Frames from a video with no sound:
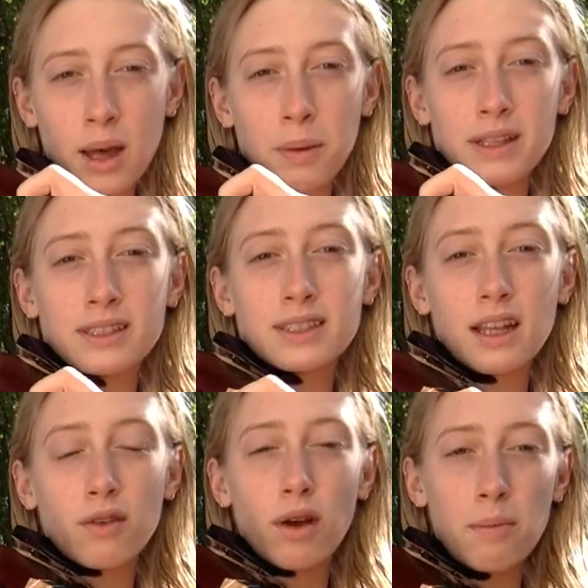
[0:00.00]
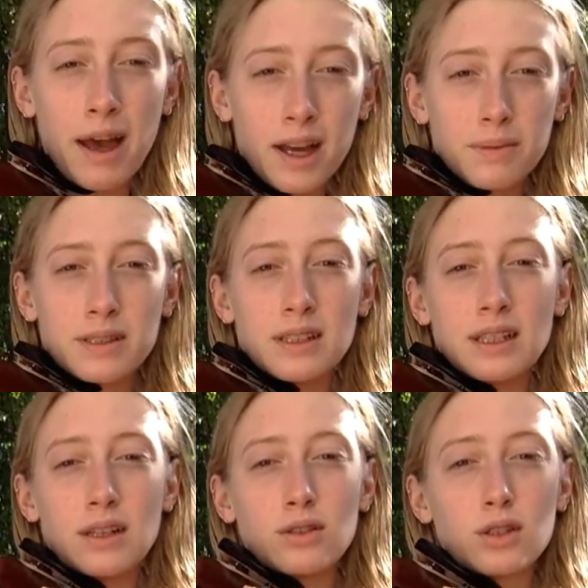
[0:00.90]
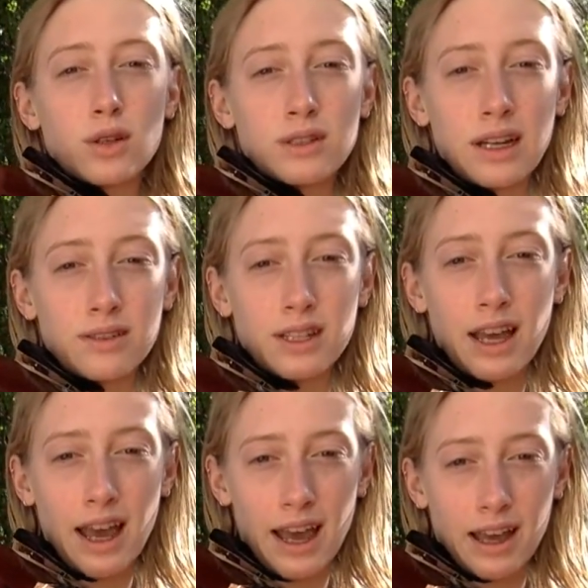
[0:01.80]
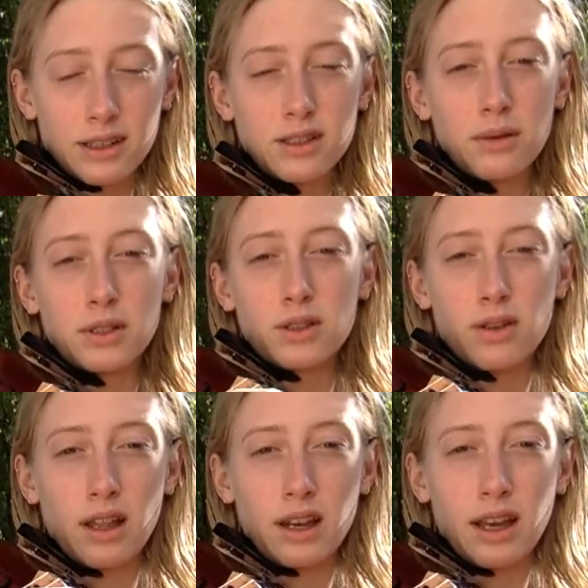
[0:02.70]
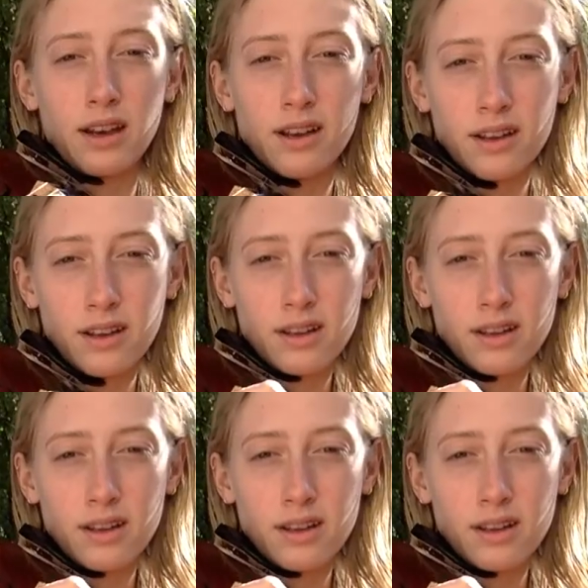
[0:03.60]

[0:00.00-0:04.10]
But instead of going back up to the D, you just go down to A. So let me show you that again.